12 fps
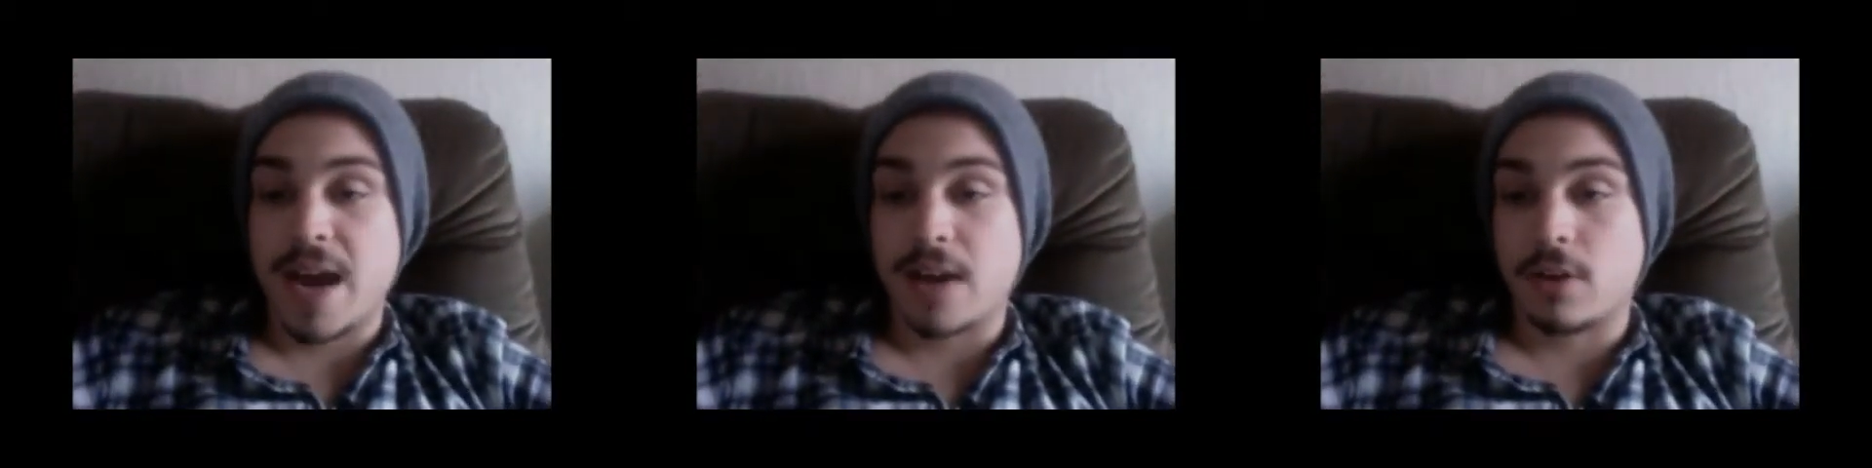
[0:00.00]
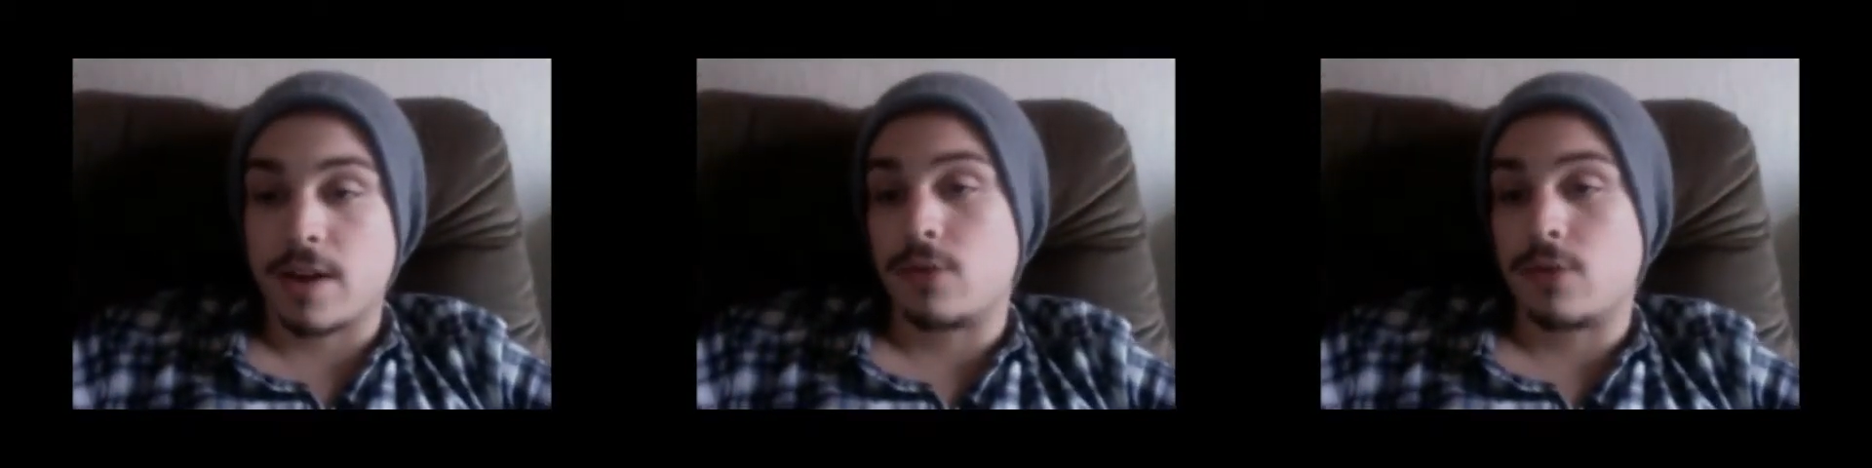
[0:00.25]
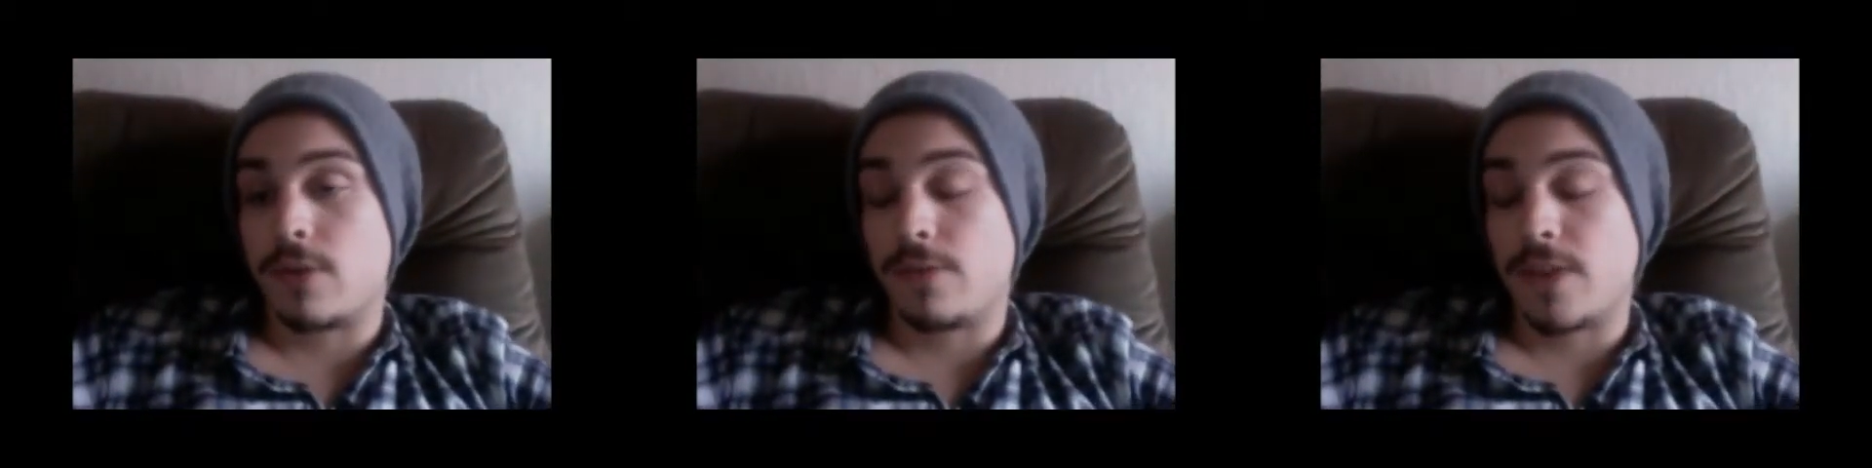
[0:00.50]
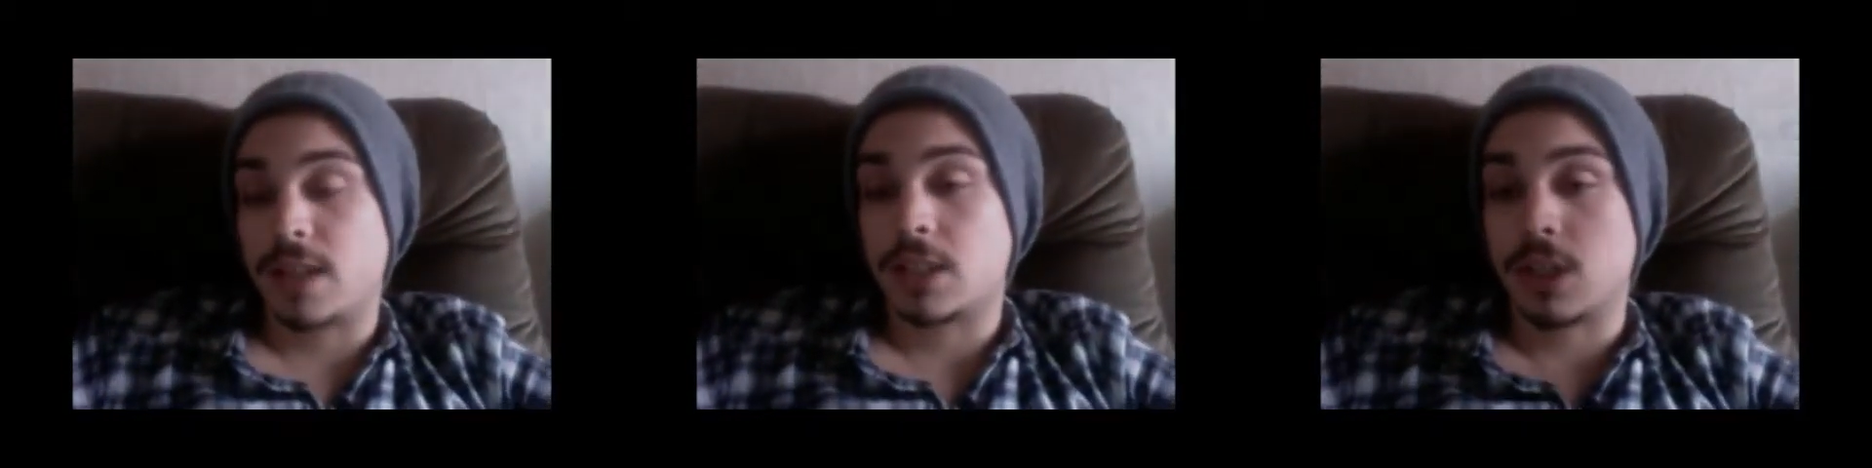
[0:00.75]
what happens
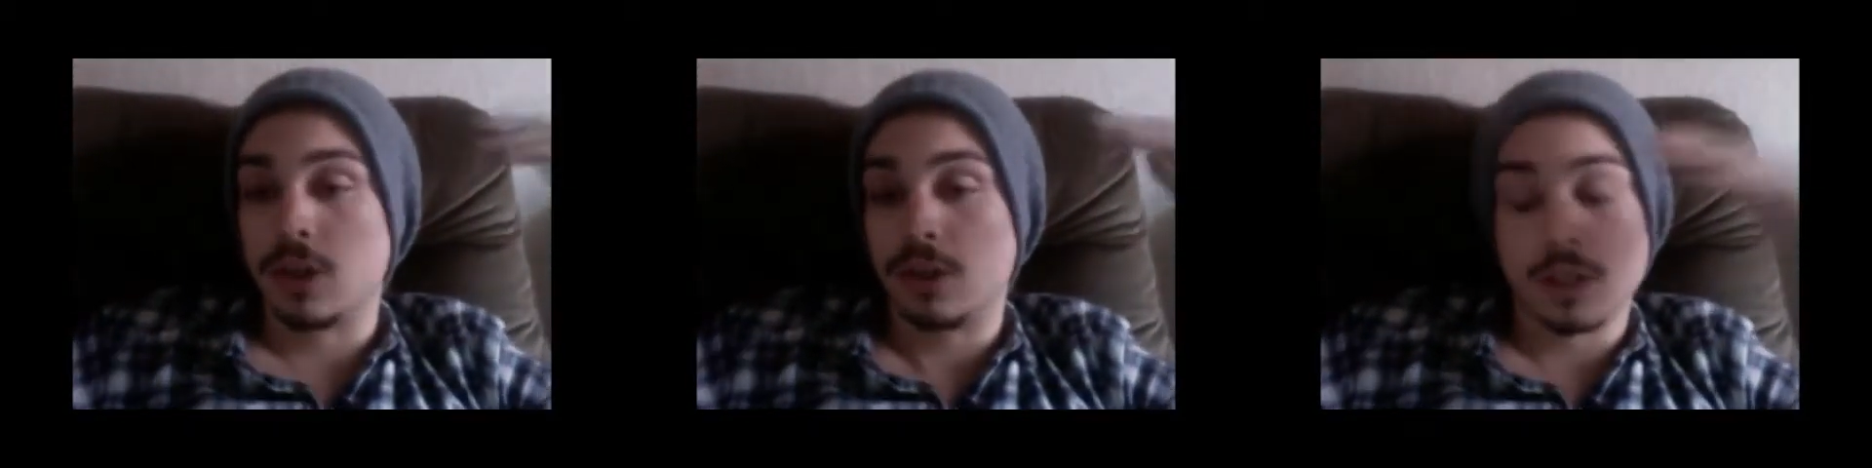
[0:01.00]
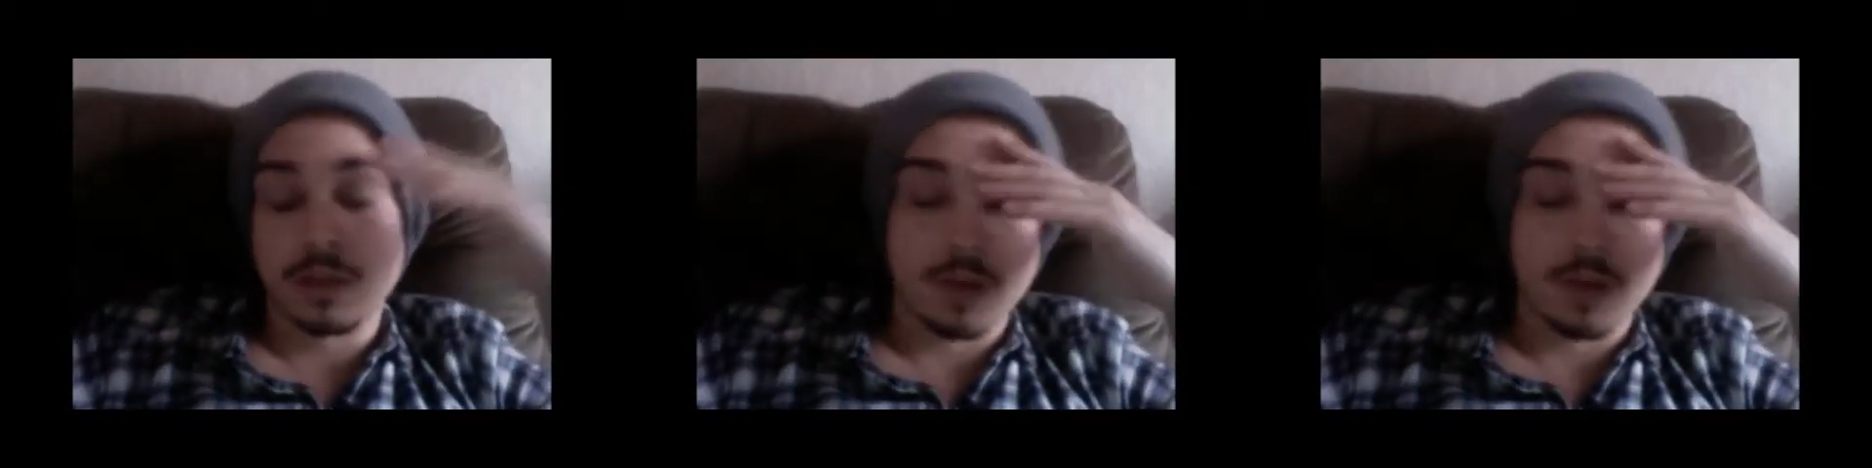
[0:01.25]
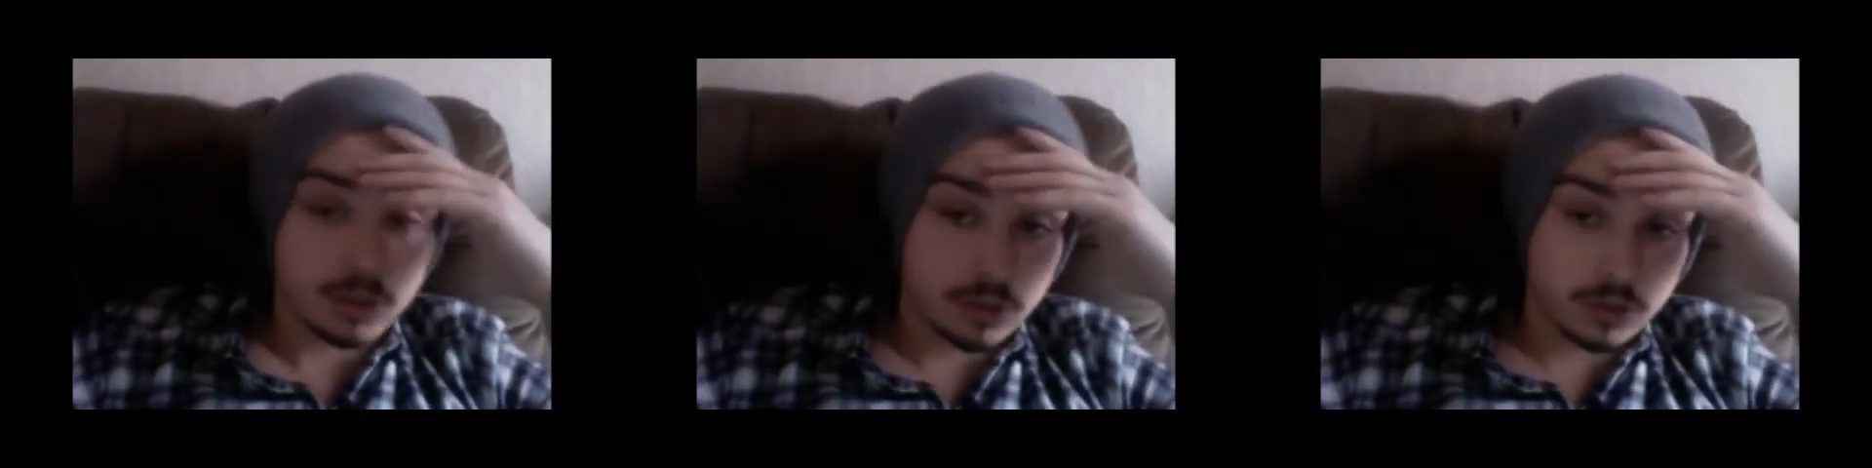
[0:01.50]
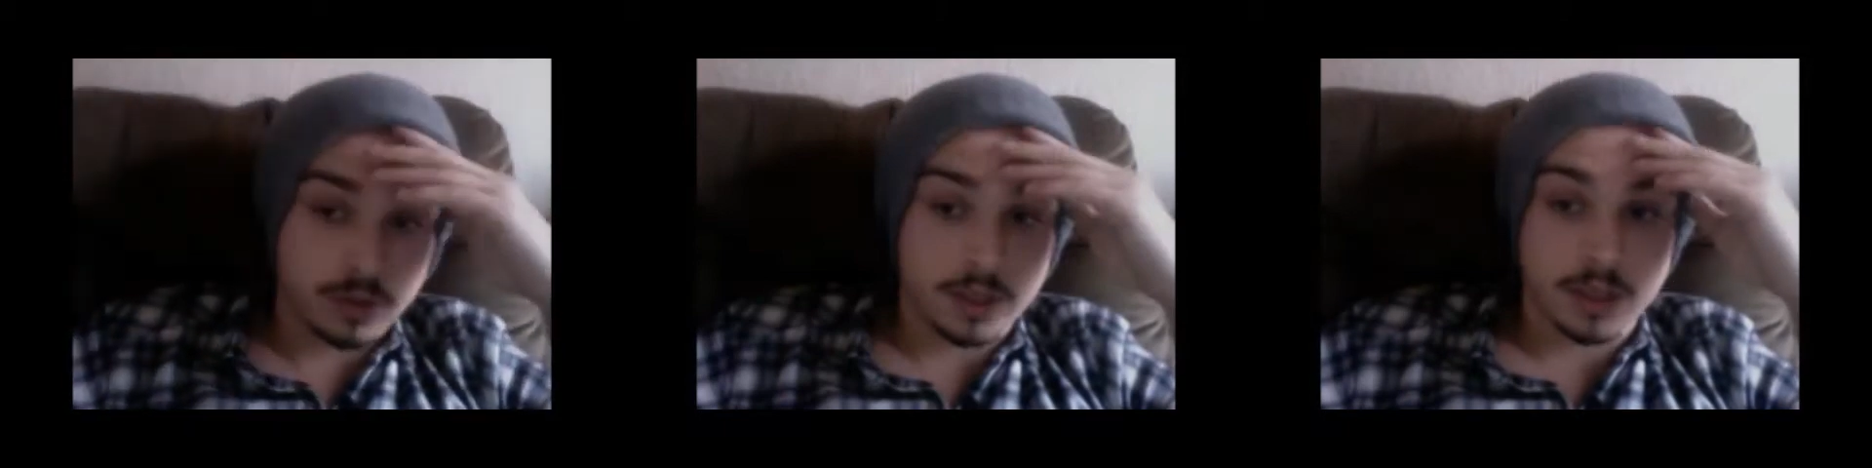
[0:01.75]
otherwise is you get
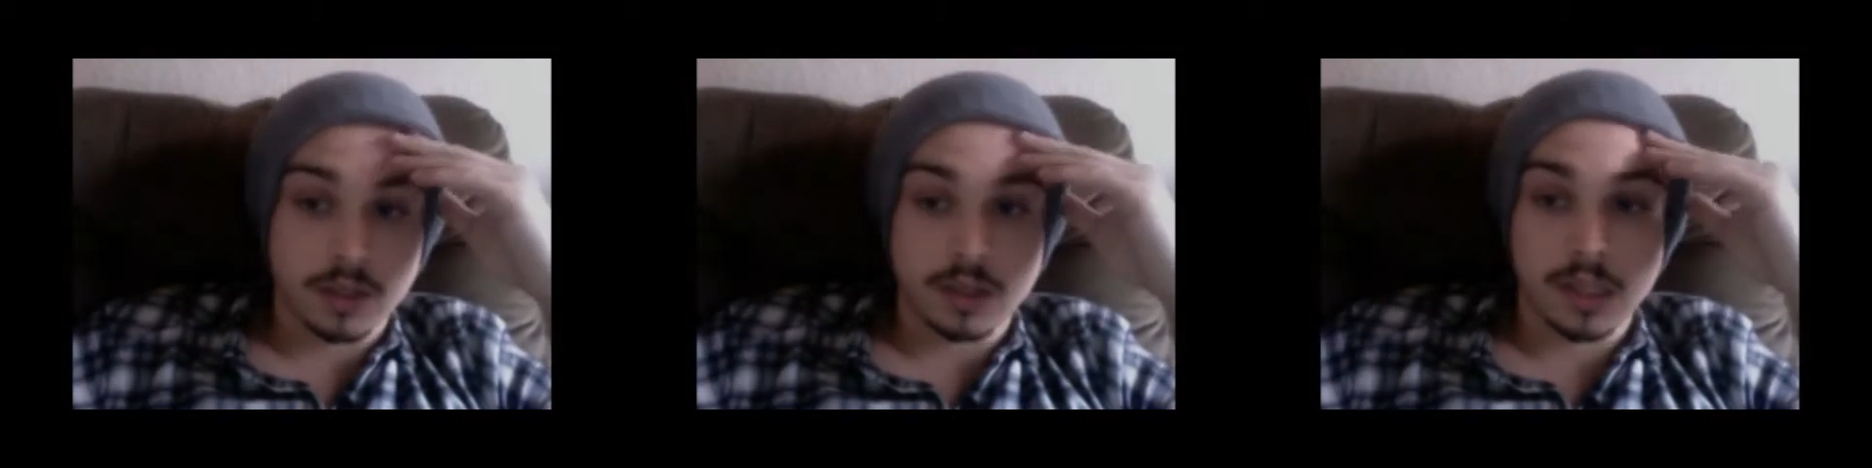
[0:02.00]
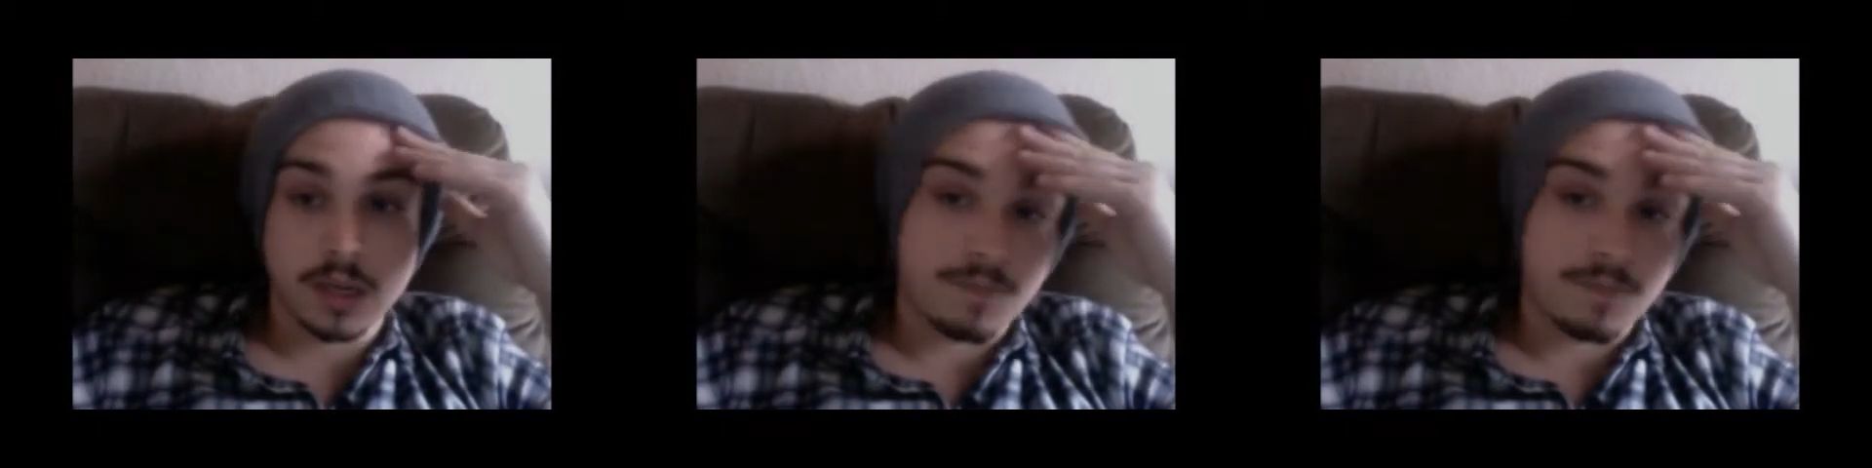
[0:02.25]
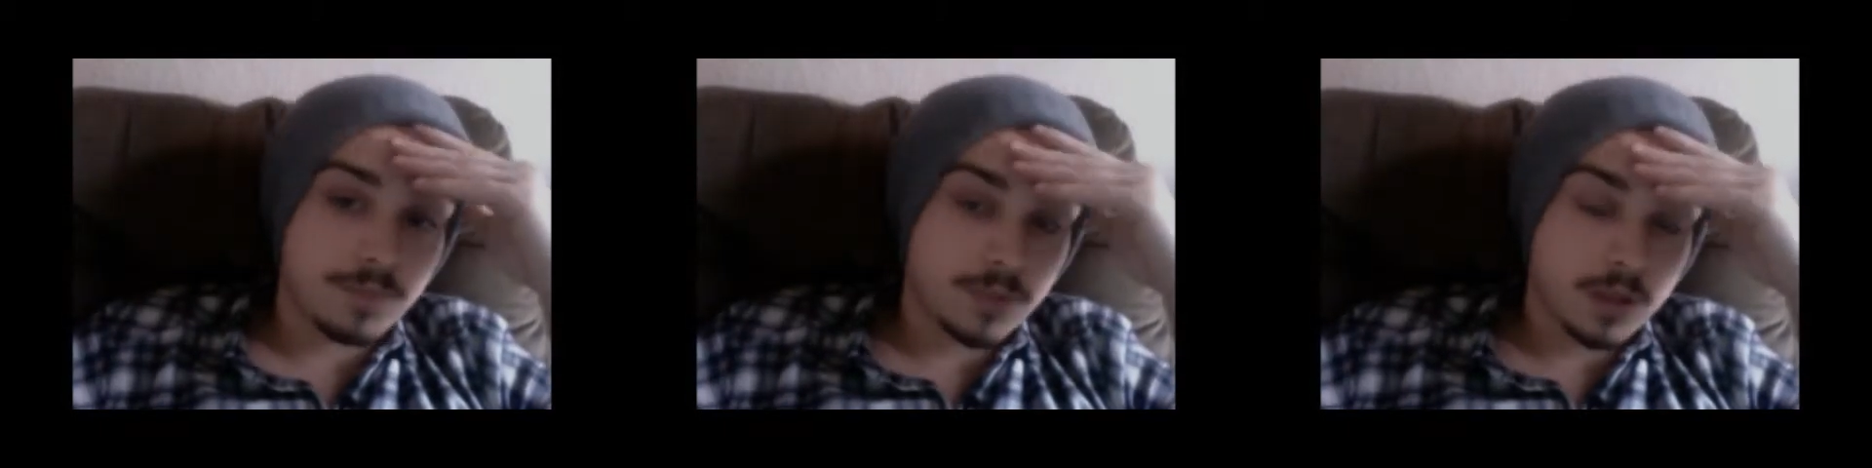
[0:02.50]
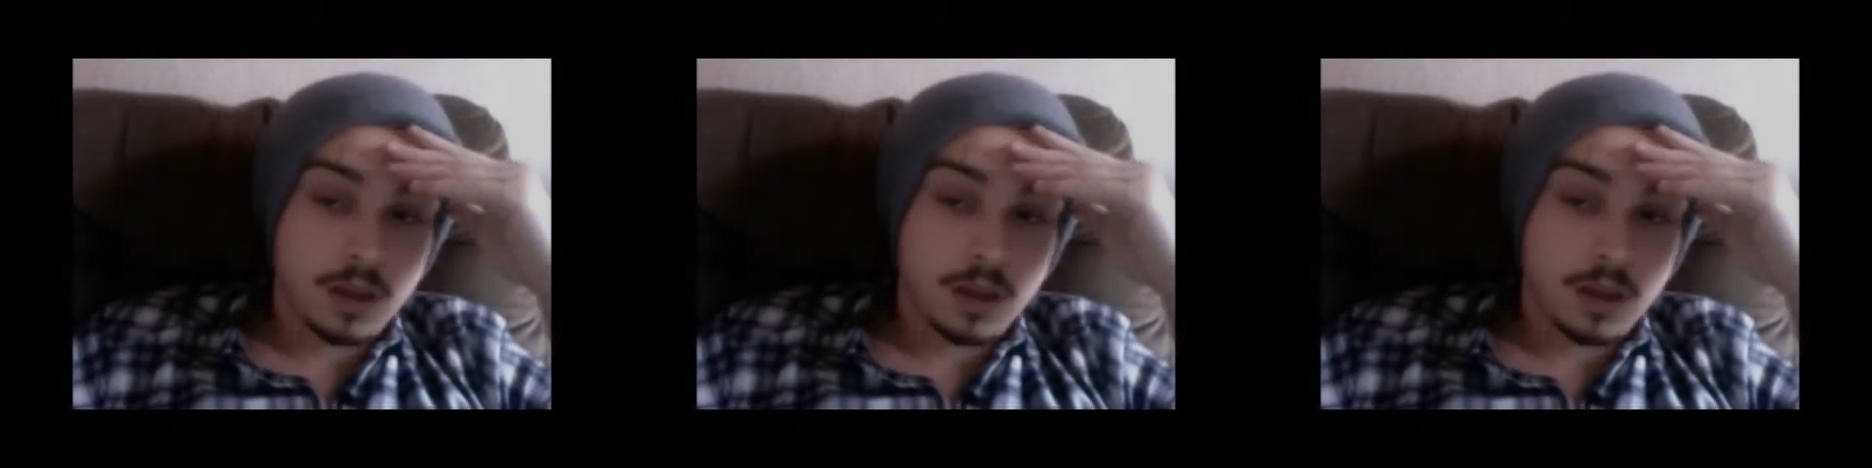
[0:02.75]
what's called flood,